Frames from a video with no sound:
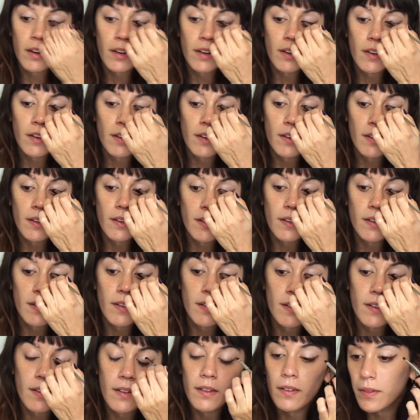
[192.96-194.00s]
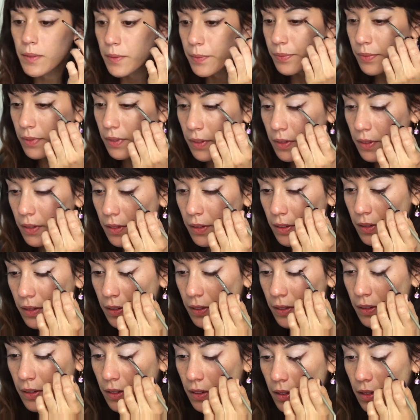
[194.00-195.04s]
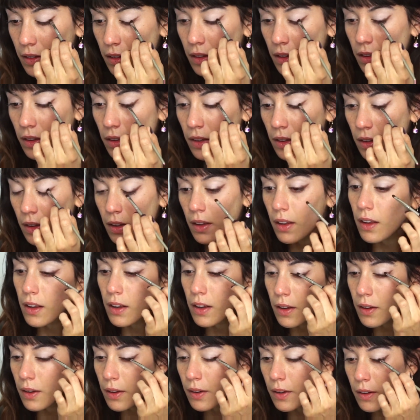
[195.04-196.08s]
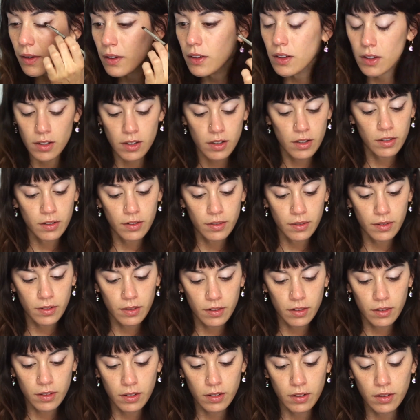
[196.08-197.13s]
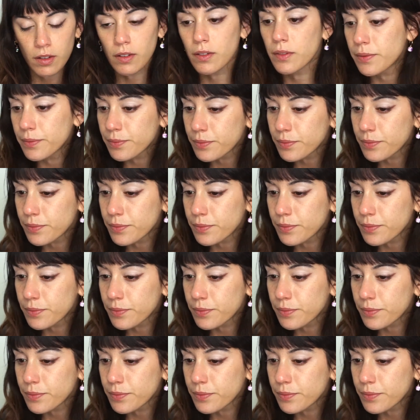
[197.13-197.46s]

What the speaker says: Nothing is said.